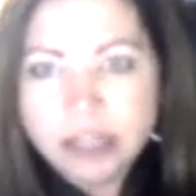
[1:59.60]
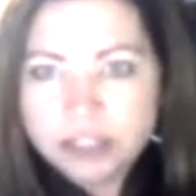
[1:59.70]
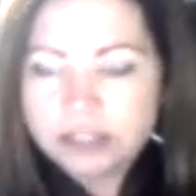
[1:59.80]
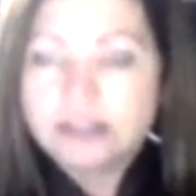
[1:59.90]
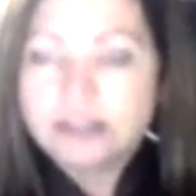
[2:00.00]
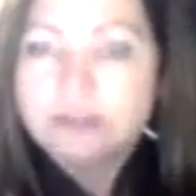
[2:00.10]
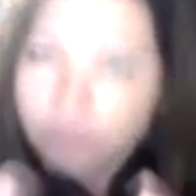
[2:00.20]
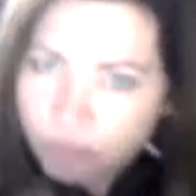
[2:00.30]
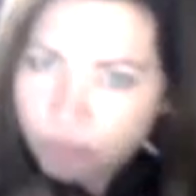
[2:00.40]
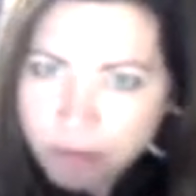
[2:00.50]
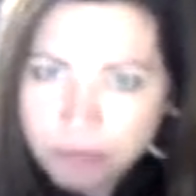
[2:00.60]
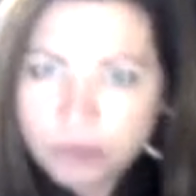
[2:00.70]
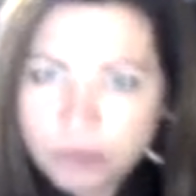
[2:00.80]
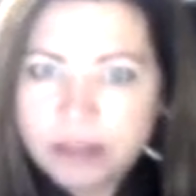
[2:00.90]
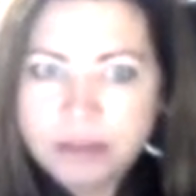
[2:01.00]
just remember
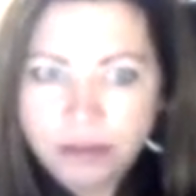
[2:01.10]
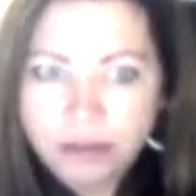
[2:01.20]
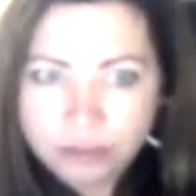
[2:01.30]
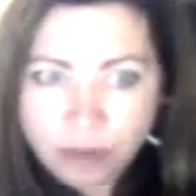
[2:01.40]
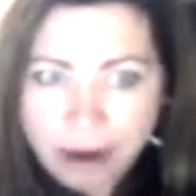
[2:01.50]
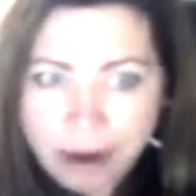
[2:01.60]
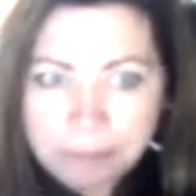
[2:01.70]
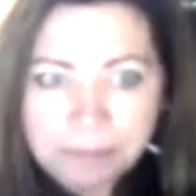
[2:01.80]
to read the middle as well.